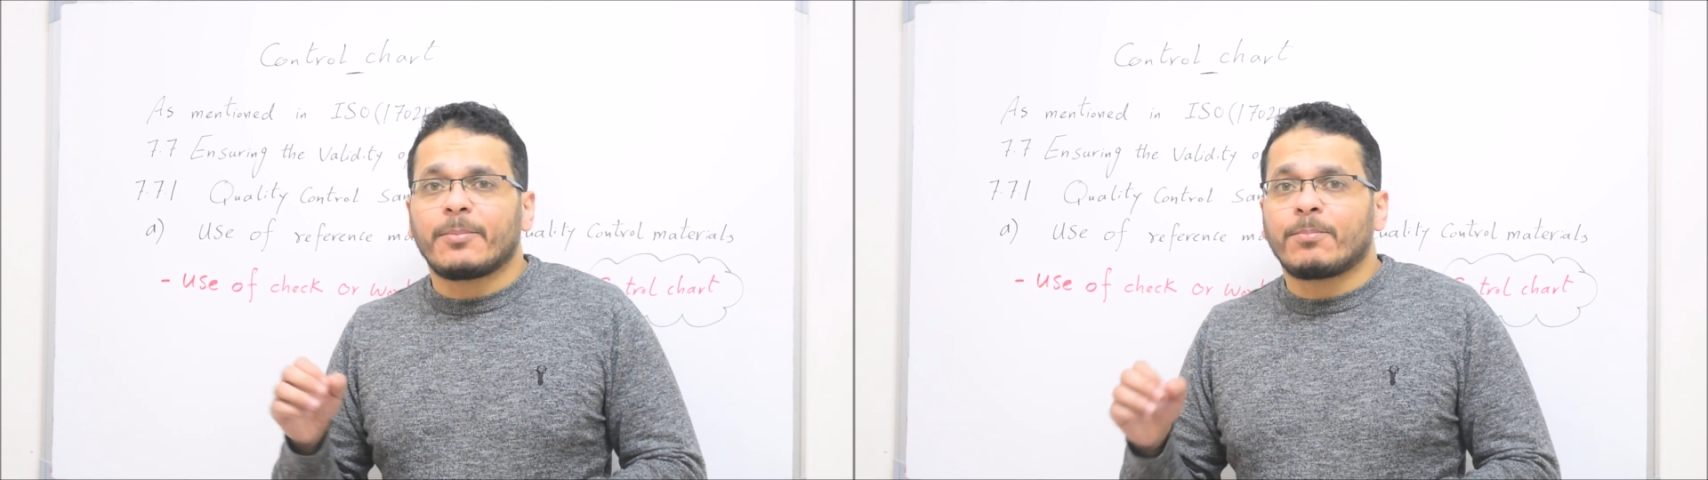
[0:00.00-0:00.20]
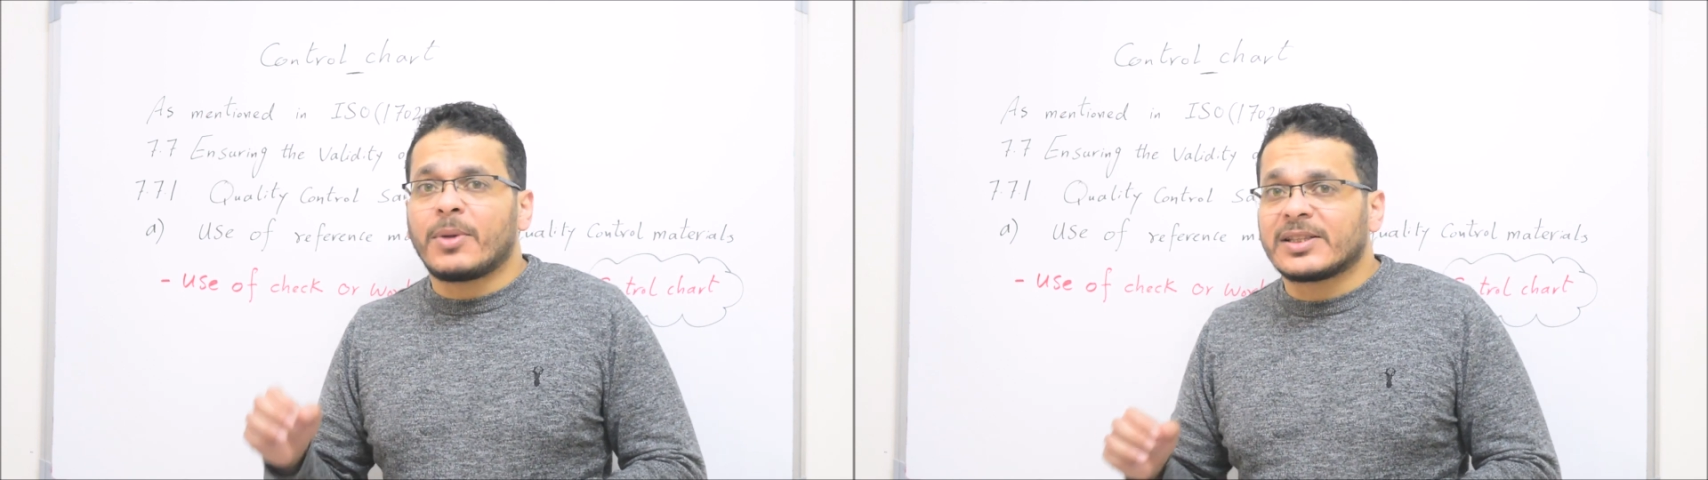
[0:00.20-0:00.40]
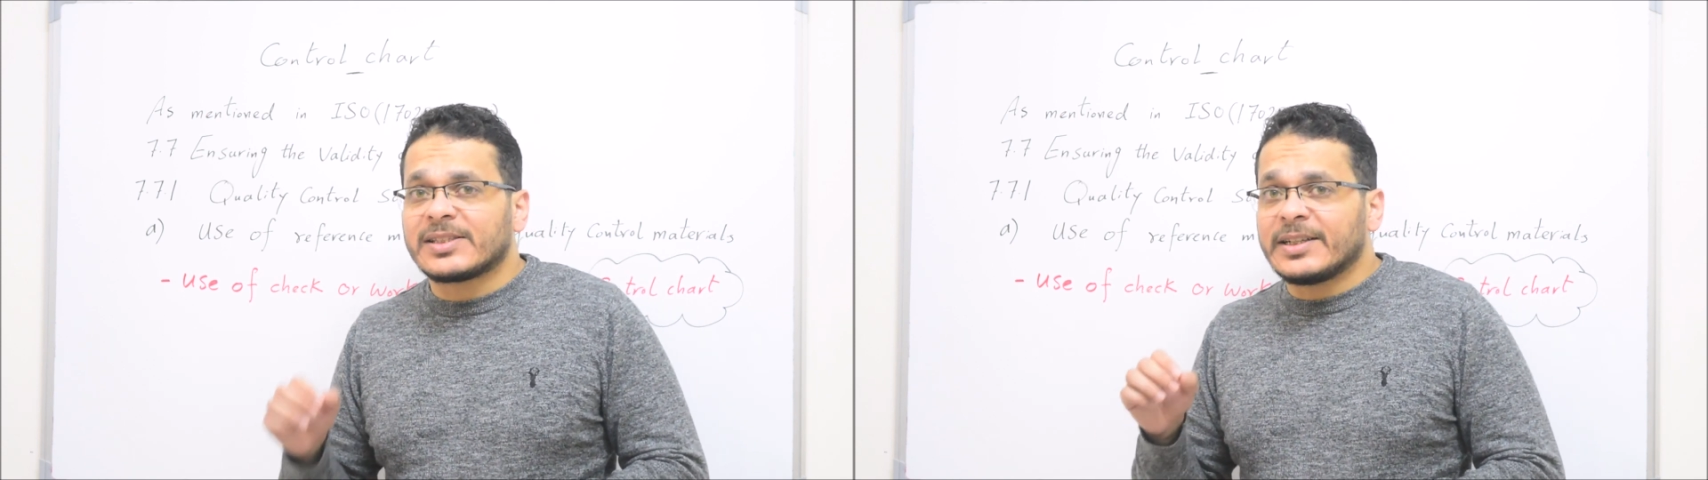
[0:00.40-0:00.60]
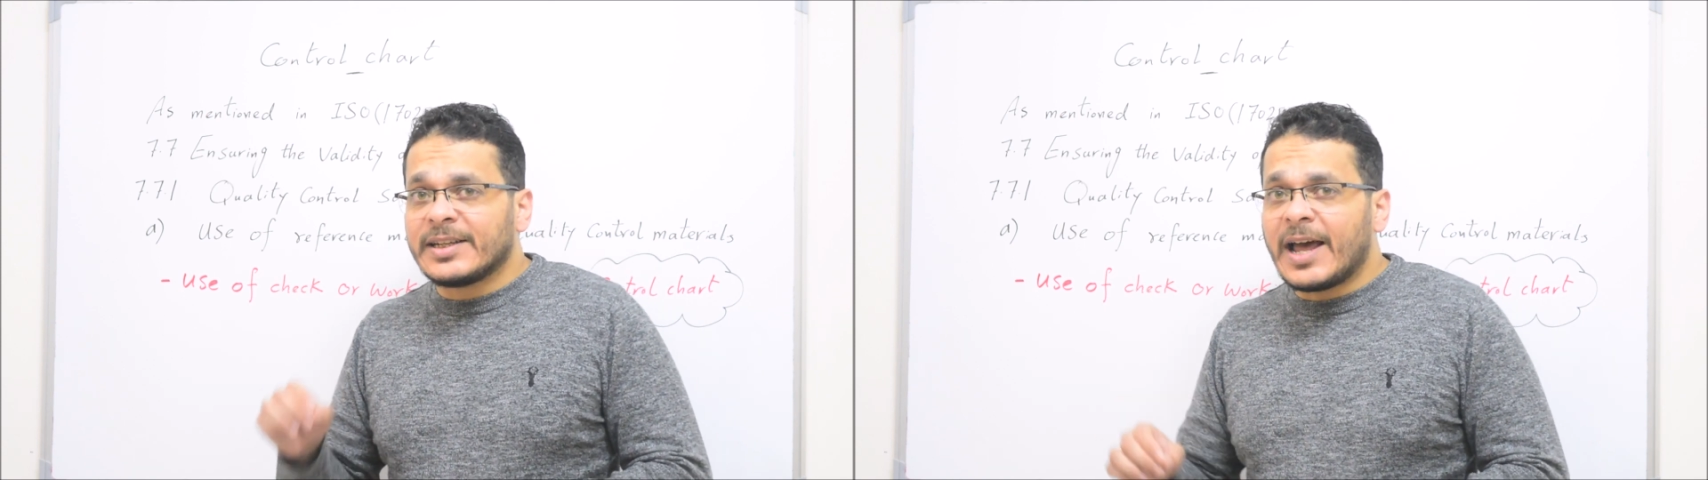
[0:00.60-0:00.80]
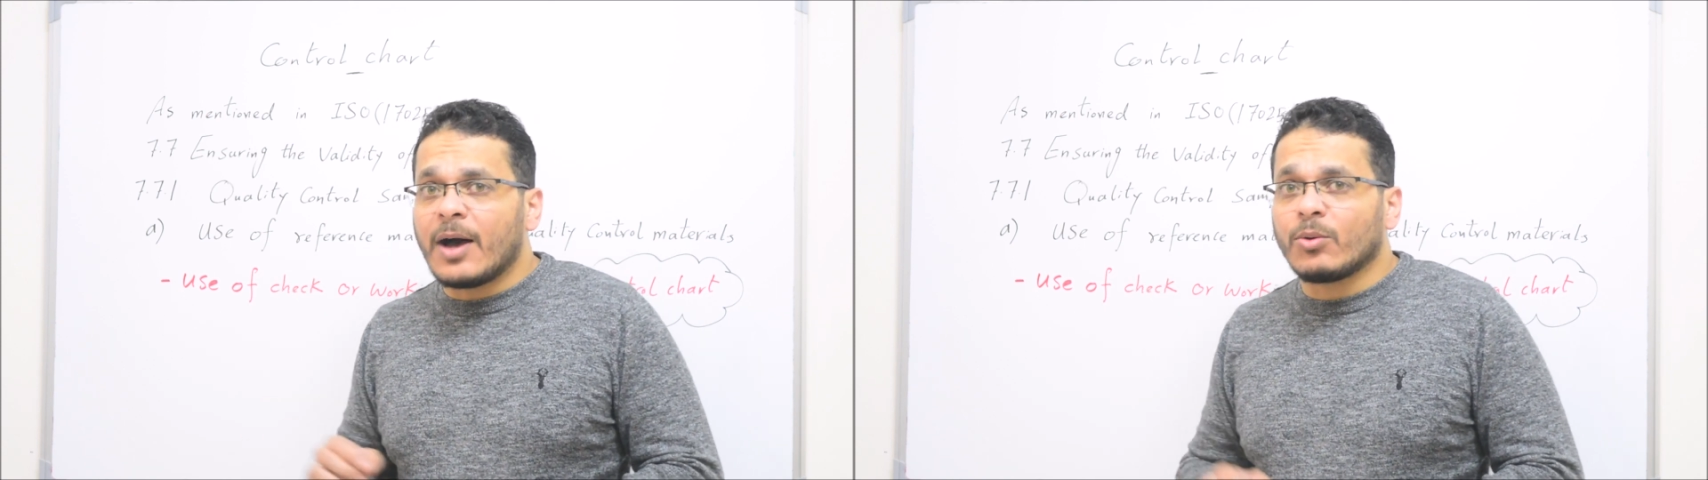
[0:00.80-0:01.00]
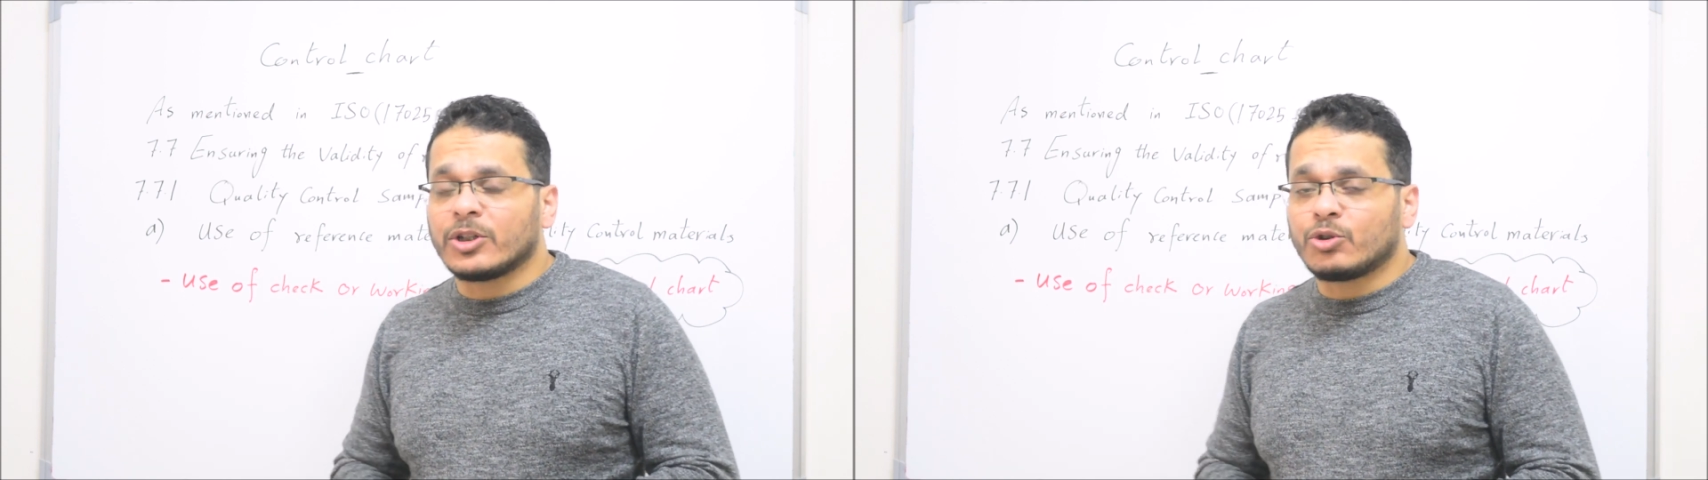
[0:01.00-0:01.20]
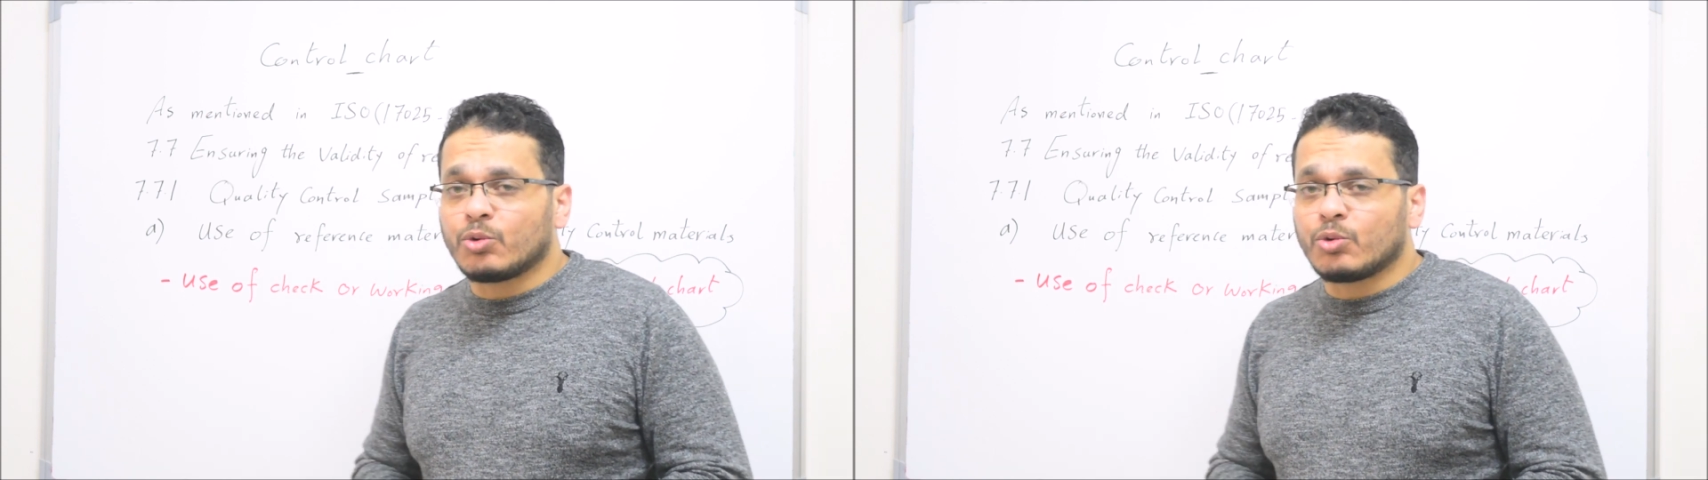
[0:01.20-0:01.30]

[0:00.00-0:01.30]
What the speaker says: But now in